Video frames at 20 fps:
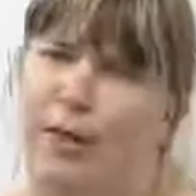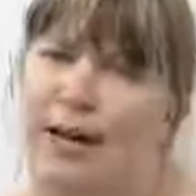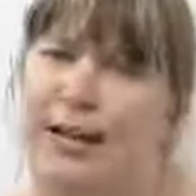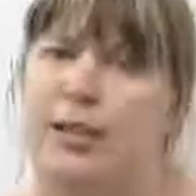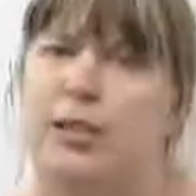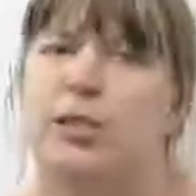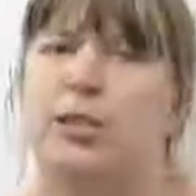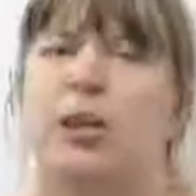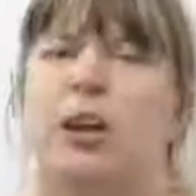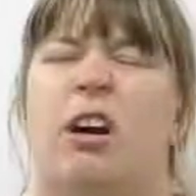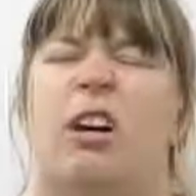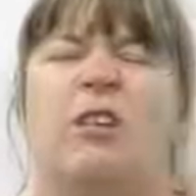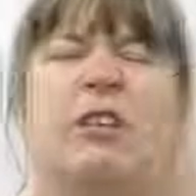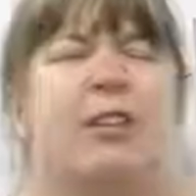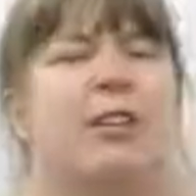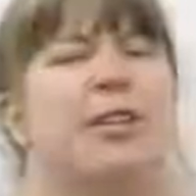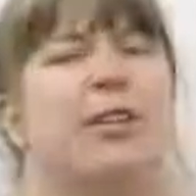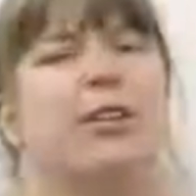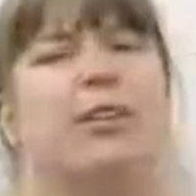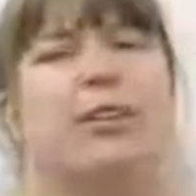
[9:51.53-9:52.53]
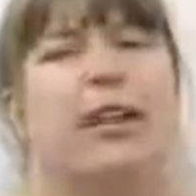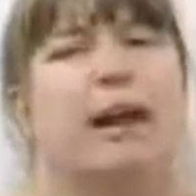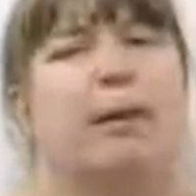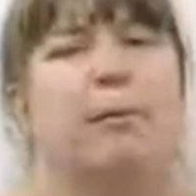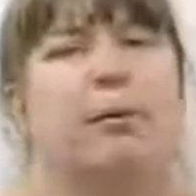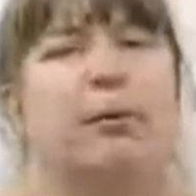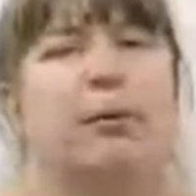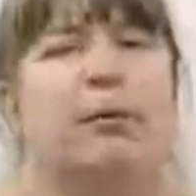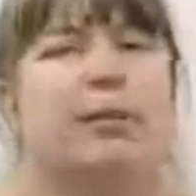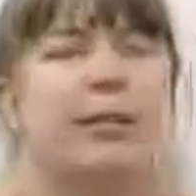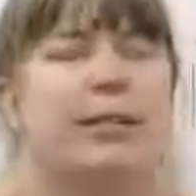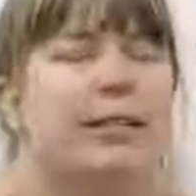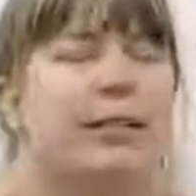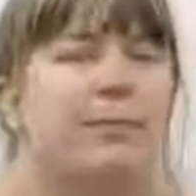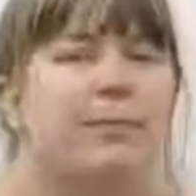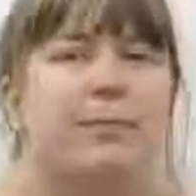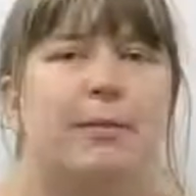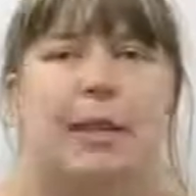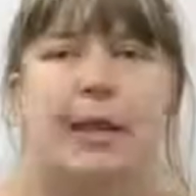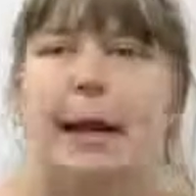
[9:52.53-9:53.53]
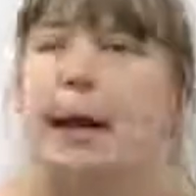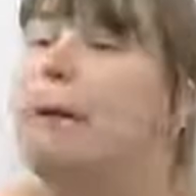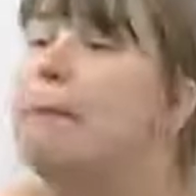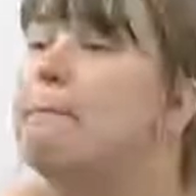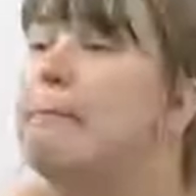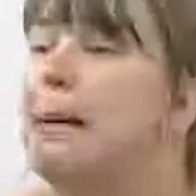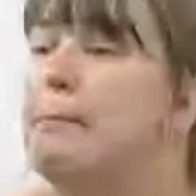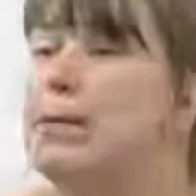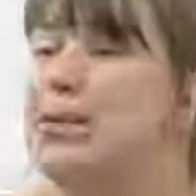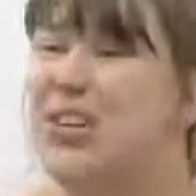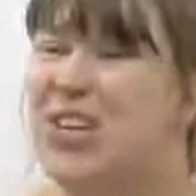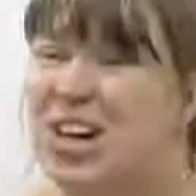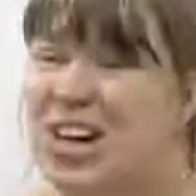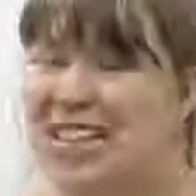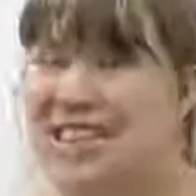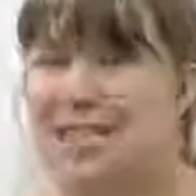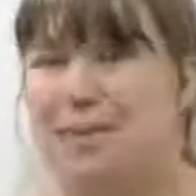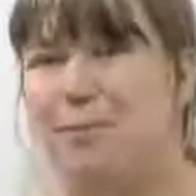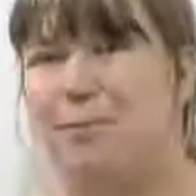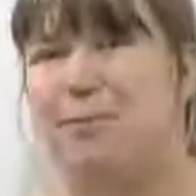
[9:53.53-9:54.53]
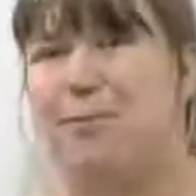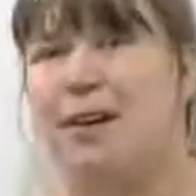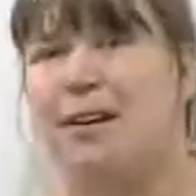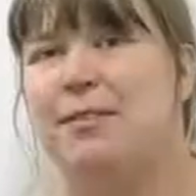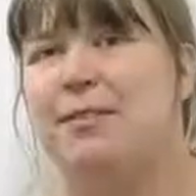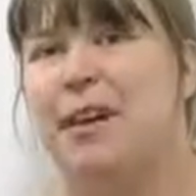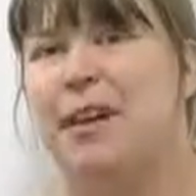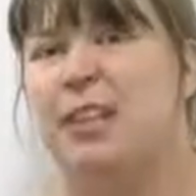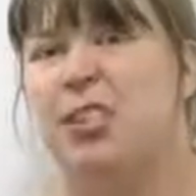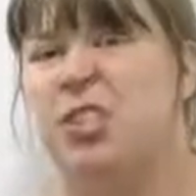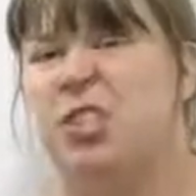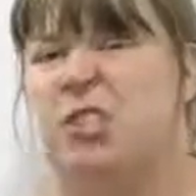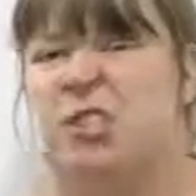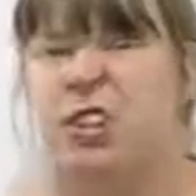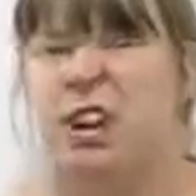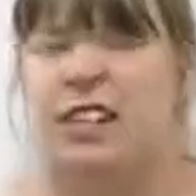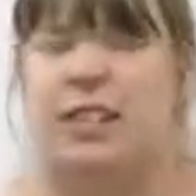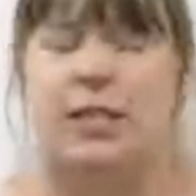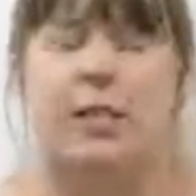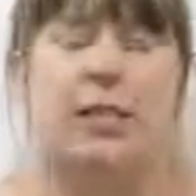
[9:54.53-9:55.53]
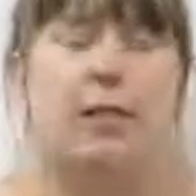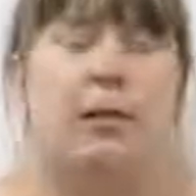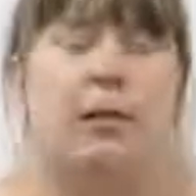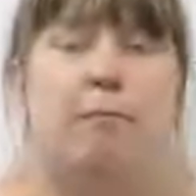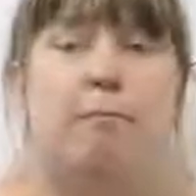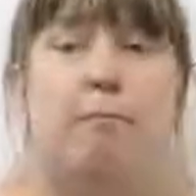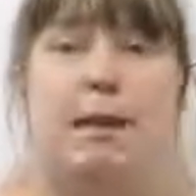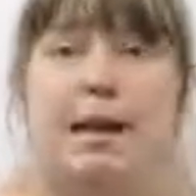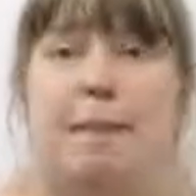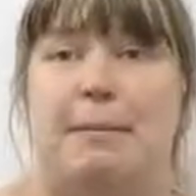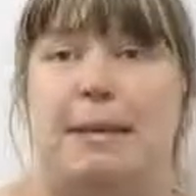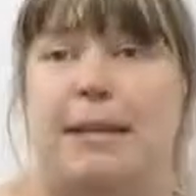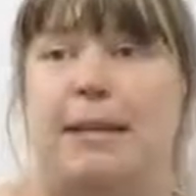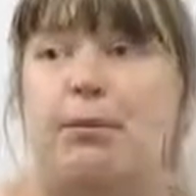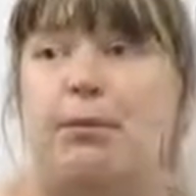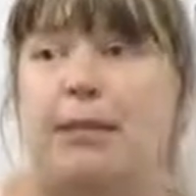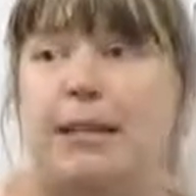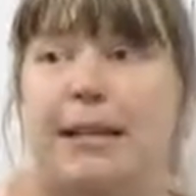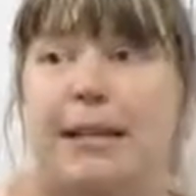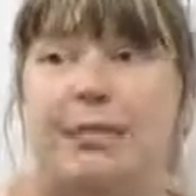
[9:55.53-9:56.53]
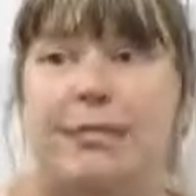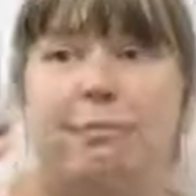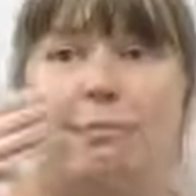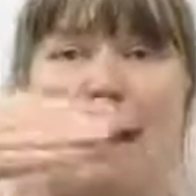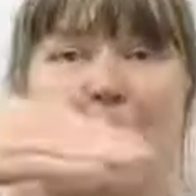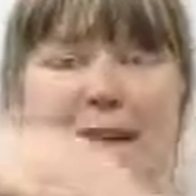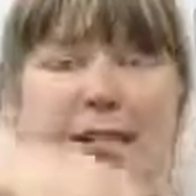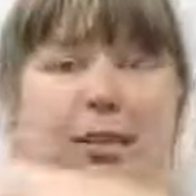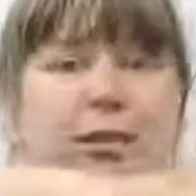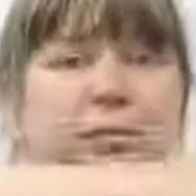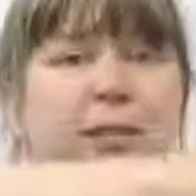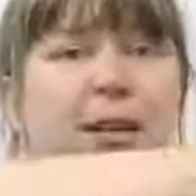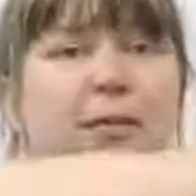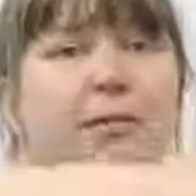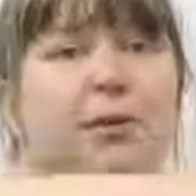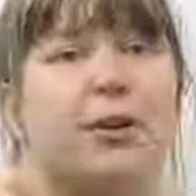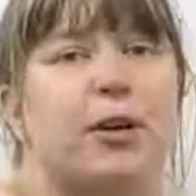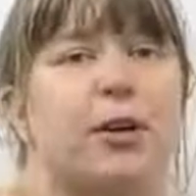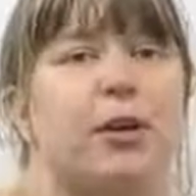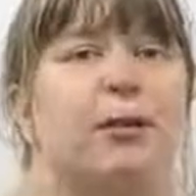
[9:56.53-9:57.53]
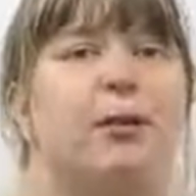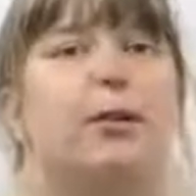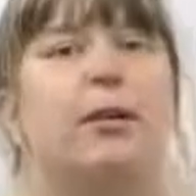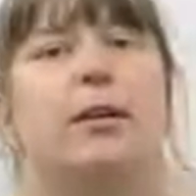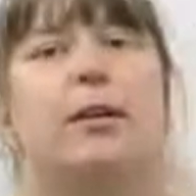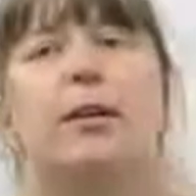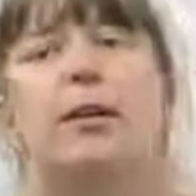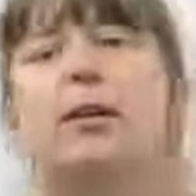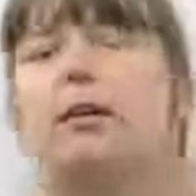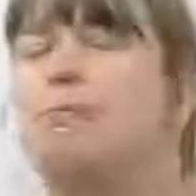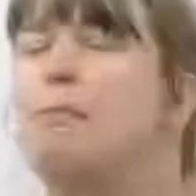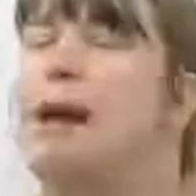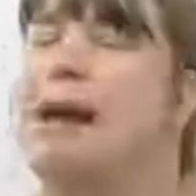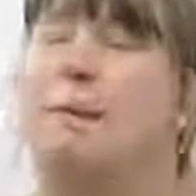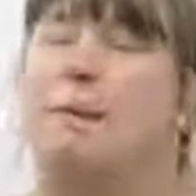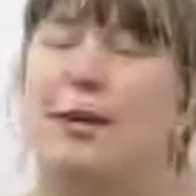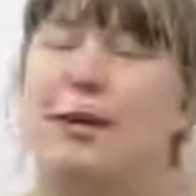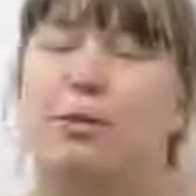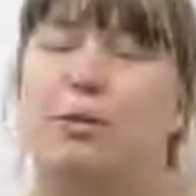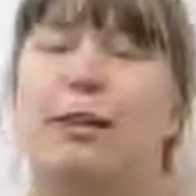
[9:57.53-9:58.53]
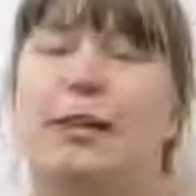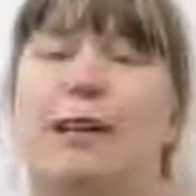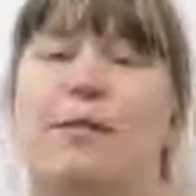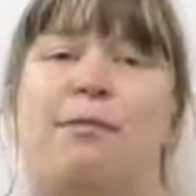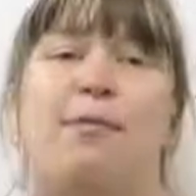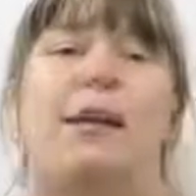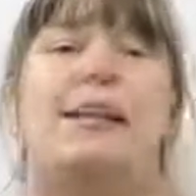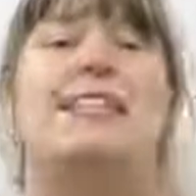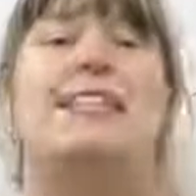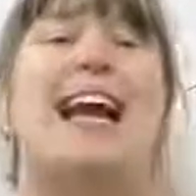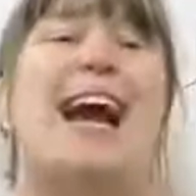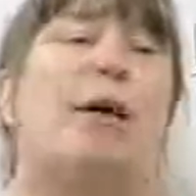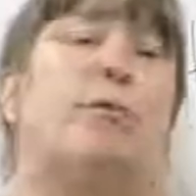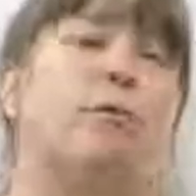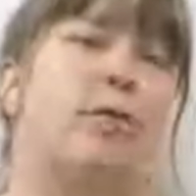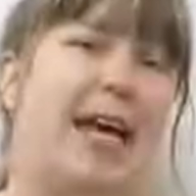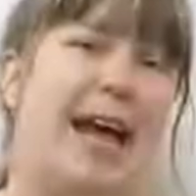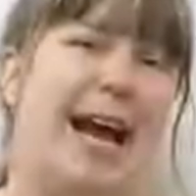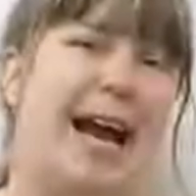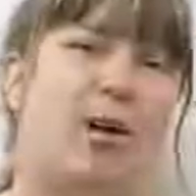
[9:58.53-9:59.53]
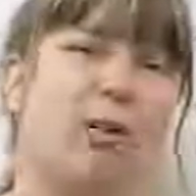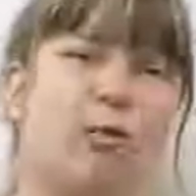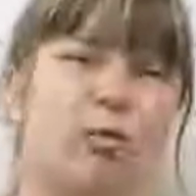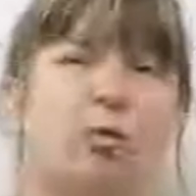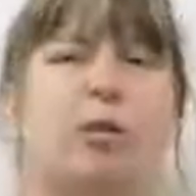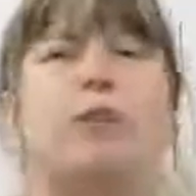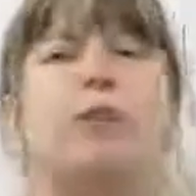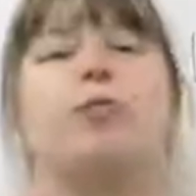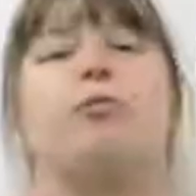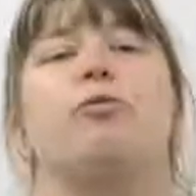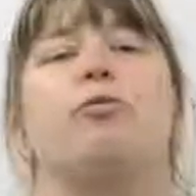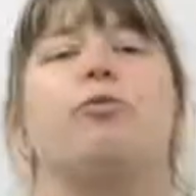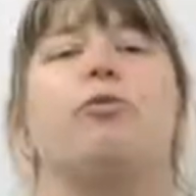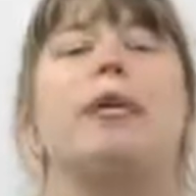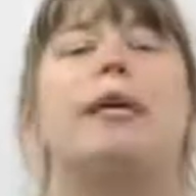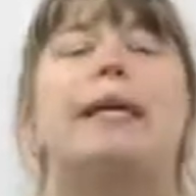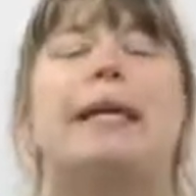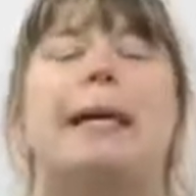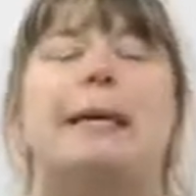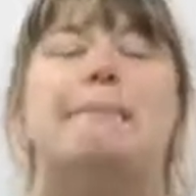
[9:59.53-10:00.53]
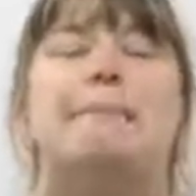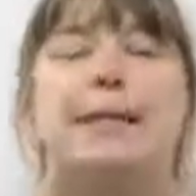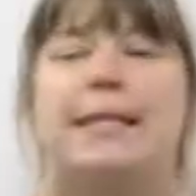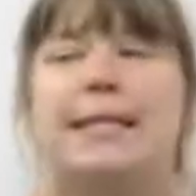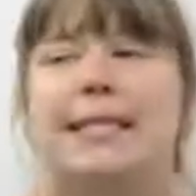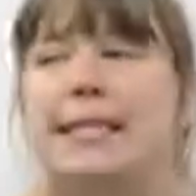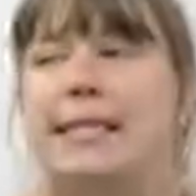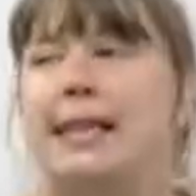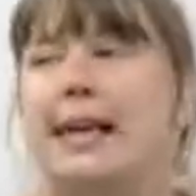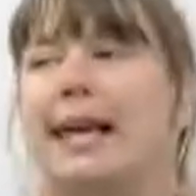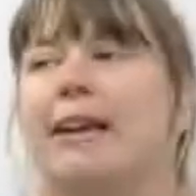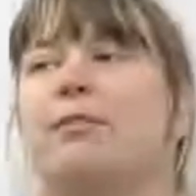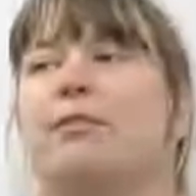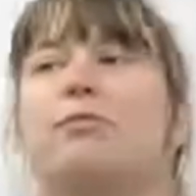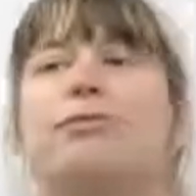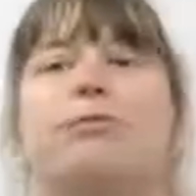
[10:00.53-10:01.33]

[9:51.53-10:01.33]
things there are in your neighborhood. Maybe you got some fun restaurants. Maybe you live by the river. Maybe you live in downtown where it's really busy and